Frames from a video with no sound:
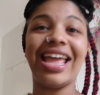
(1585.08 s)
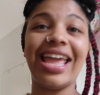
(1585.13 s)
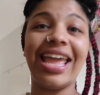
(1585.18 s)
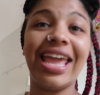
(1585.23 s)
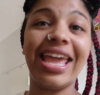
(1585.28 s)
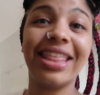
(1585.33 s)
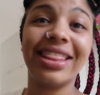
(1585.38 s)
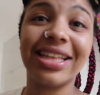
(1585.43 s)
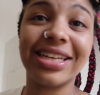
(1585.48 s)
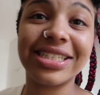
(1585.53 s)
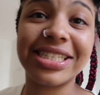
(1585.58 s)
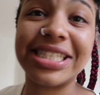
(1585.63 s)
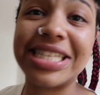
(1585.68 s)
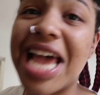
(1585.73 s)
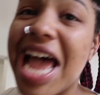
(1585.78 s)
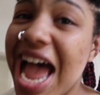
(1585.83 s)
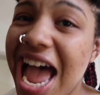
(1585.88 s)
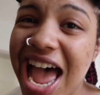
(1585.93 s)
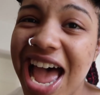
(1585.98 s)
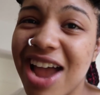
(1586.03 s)
And the
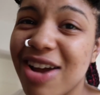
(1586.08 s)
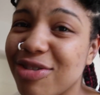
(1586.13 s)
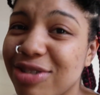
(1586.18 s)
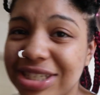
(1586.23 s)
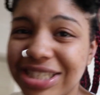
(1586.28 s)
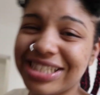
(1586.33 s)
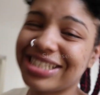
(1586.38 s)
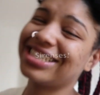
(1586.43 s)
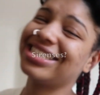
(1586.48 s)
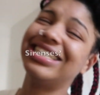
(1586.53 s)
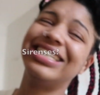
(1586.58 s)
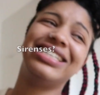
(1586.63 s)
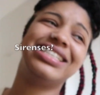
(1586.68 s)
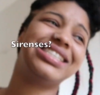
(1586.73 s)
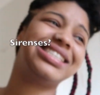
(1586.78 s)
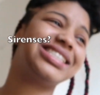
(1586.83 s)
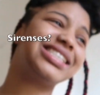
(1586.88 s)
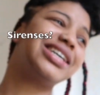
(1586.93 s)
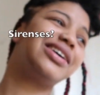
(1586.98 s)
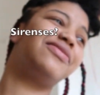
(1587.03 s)
sirens
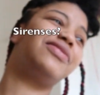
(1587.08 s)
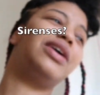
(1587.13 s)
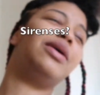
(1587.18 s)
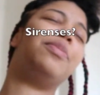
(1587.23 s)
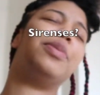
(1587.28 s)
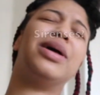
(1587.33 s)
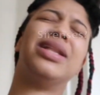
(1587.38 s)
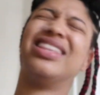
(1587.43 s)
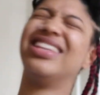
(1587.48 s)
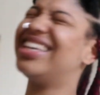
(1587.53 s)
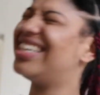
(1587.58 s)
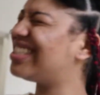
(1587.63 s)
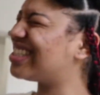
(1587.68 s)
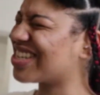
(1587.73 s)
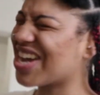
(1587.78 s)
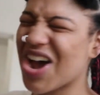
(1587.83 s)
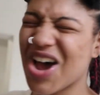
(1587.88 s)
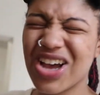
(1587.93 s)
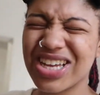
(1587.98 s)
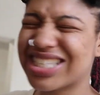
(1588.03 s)
of the police
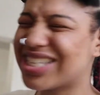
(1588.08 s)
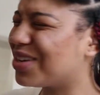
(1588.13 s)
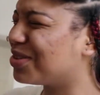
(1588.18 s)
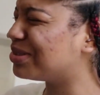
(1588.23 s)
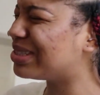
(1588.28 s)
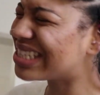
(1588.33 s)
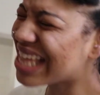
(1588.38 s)
cars don't